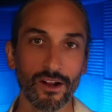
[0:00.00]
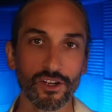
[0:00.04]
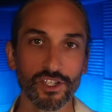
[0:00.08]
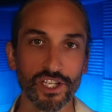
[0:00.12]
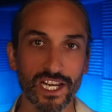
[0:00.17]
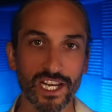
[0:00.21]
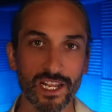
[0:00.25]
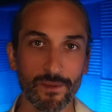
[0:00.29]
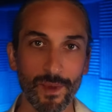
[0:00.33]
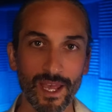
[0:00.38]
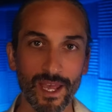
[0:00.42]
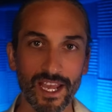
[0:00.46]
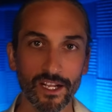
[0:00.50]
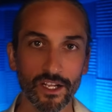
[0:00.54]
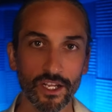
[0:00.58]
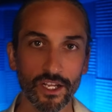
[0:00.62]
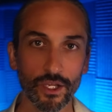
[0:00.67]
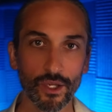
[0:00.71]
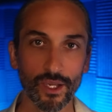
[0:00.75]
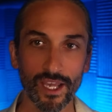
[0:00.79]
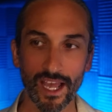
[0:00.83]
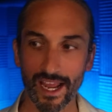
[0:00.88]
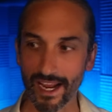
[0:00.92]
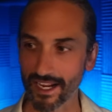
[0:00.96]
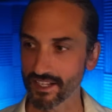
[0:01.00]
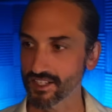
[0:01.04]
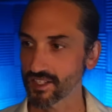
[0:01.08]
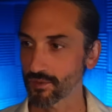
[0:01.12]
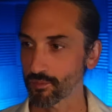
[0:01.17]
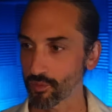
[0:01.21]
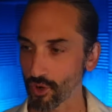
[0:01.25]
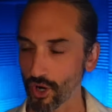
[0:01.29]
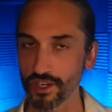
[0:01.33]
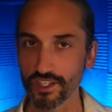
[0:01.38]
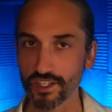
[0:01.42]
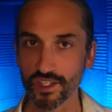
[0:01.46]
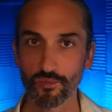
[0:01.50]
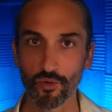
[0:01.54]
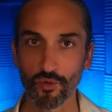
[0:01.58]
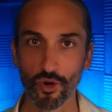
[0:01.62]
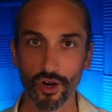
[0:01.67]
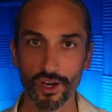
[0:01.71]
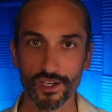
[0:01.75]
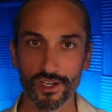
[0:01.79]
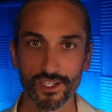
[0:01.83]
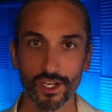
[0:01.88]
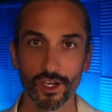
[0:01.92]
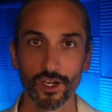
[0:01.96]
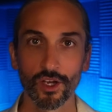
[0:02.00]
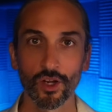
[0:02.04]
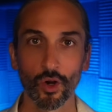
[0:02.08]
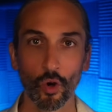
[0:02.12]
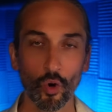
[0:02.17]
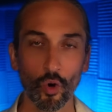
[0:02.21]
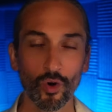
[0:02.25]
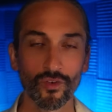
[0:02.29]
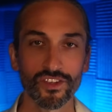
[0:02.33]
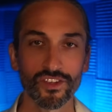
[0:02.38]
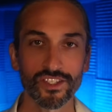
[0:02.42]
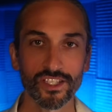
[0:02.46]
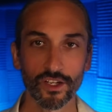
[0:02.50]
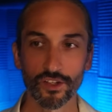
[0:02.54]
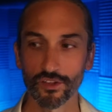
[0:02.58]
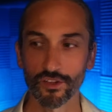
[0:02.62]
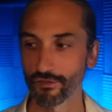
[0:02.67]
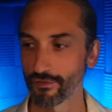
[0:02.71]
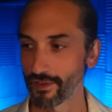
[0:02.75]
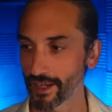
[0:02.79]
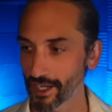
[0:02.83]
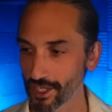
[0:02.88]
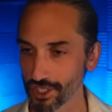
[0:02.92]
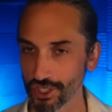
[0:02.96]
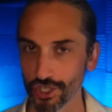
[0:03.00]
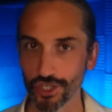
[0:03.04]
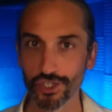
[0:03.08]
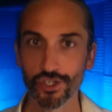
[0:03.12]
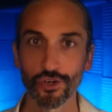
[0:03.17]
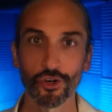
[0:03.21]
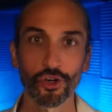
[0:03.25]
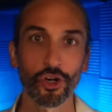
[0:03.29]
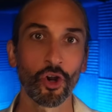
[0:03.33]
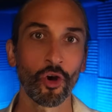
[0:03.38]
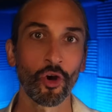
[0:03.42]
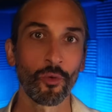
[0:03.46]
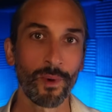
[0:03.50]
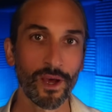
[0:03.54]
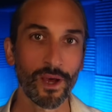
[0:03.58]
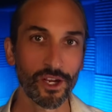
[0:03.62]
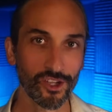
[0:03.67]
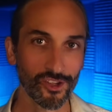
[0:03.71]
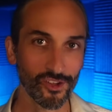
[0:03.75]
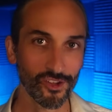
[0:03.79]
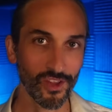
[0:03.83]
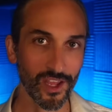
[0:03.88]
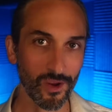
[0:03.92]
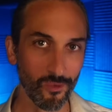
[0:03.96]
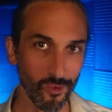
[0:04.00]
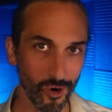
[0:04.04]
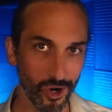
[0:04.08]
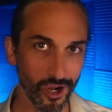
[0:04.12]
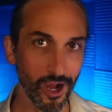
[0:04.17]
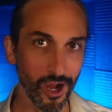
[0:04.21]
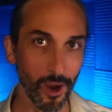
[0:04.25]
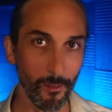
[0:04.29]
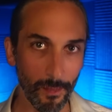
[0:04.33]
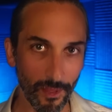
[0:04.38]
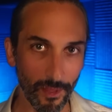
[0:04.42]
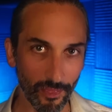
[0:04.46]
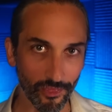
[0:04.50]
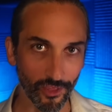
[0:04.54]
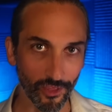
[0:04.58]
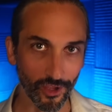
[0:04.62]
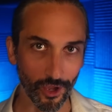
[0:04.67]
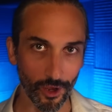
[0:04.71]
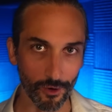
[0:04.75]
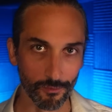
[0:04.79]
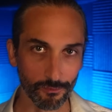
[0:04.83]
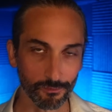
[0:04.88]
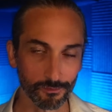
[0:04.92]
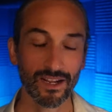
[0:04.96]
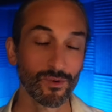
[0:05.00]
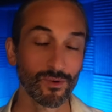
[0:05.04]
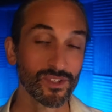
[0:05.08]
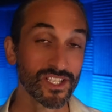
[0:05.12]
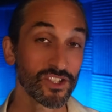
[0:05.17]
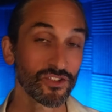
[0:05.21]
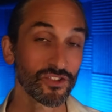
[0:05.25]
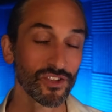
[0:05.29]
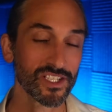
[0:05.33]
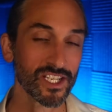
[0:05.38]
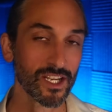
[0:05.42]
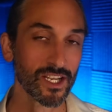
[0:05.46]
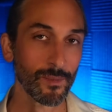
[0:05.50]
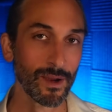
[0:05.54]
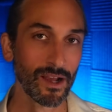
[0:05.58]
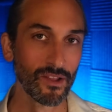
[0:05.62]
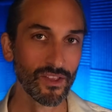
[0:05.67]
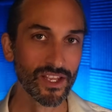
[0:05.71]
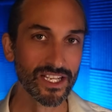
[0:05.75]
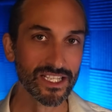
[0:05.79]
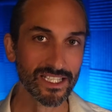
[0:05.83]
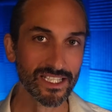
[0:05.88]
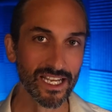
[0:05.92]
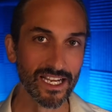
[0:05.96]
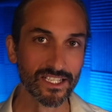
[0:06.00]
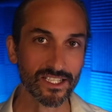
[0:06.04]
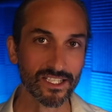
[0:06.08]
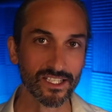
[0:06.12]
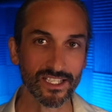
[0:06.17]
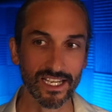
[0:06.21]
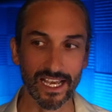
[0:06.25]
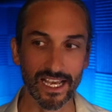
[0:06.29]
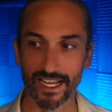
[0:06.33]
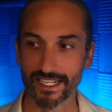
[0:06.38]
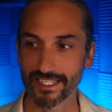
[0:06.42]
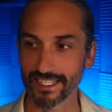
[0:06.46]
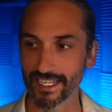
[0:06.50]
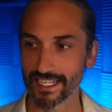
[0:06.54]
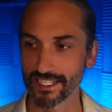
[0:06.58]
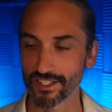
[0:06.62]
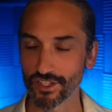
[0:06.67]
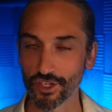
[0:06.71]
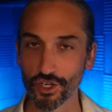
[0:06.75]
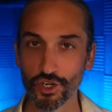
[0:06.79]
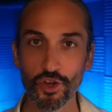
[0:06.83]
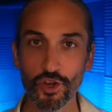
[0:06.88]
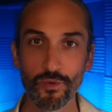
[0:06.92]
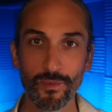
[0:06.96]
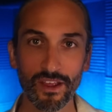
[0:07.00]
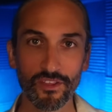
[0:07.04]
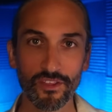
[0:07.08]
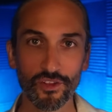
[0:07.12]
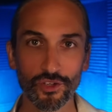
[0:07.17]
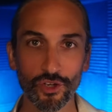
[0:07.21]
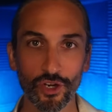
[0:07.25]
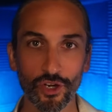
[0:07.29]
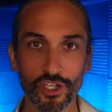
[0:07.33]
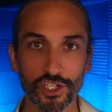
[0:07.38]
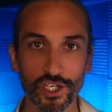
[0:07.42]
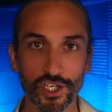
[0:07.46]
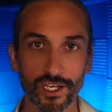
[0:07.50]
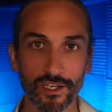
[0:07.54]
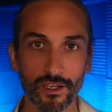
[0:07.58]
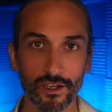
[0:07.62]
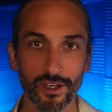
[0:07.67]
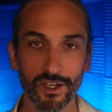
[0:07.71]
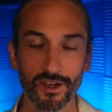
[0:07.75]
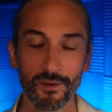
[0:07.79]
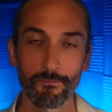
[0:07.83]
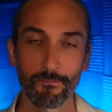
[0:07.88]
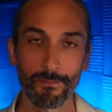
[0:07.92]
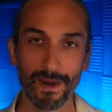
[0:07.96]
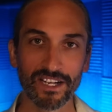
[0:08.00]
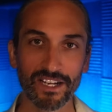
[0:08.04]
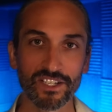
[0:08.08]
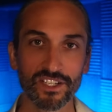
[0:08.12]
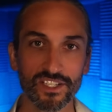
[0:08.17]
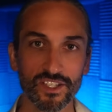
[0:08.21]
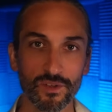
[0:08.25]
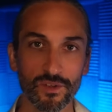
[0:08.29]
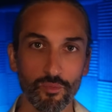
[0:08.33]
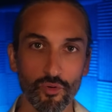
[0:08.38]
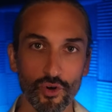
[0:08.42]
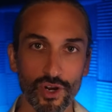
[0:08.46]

out GDP in the UK, and surprise, surprise, all of a sudden the figures just got a lot better than they were a month ago. Now, what's interesting about this data set is the new methodology matches the